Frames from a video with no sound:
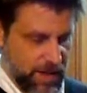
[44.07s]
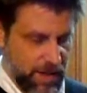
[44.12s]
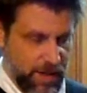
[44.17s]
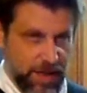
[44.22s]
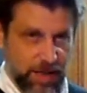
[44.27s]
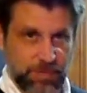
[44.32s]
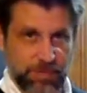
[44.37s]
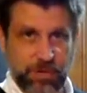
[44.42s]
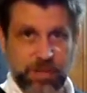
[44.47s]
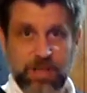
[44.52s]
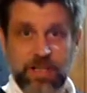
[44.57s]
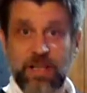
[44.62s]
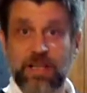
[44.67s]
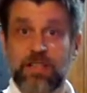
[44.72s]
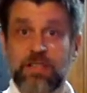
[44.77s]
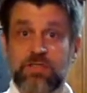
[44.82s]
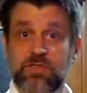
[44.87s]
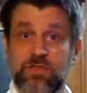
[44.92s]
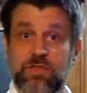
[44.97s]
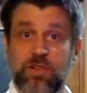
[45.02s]
I'm looking at
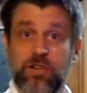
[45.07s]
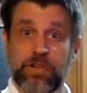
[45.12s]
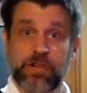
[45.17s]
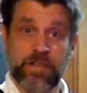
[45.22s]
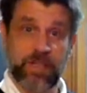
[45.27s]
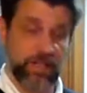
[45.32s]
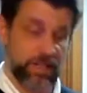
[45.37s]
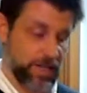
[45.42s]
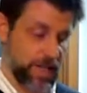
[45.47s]
installing it.